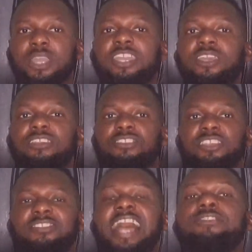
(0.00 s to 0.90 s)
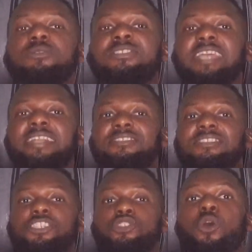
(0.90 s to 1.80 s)
He starts to sense
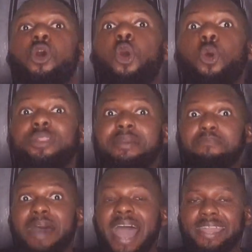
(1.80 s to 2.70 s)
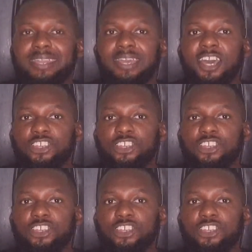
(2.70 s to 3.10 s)
that you're holding back.